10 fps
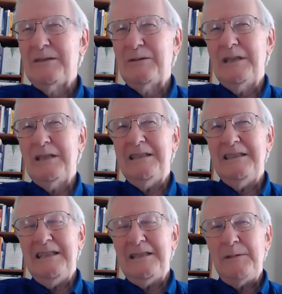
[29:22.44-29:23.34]
Well,
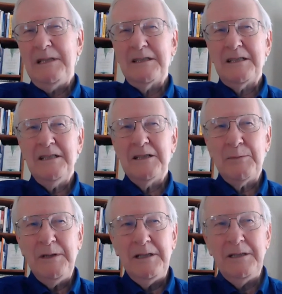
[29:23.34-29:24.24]
SPLC has
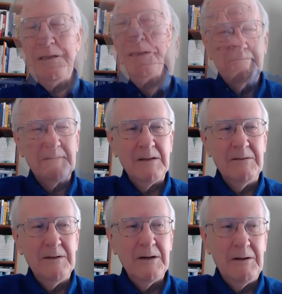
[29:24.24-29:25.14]
been
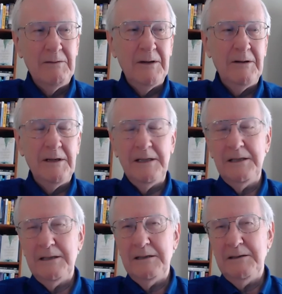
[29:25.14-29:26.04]
very,
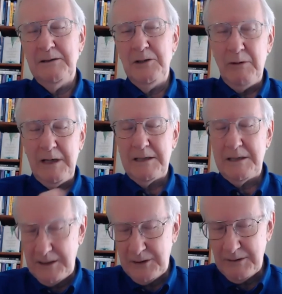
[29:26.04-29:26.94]
very US
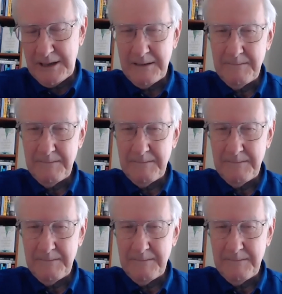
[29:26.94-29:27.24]
centric.